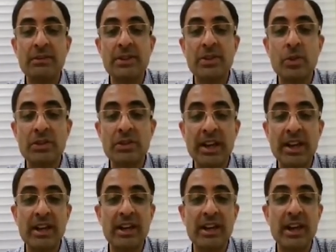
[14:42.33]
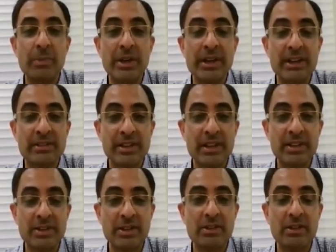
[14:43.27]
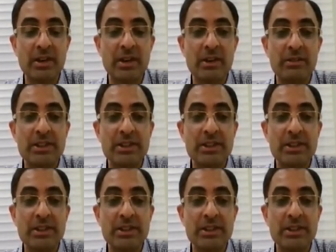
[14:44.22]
which looks like a hepatization,